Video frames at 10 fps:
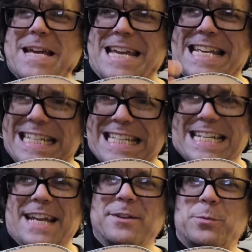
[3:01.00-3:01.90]

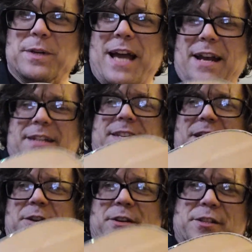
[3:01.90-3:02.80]
instinct would kind of tell
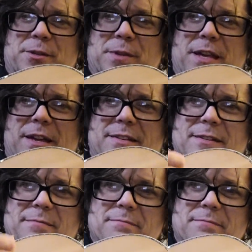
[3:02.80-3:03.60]
you to do this.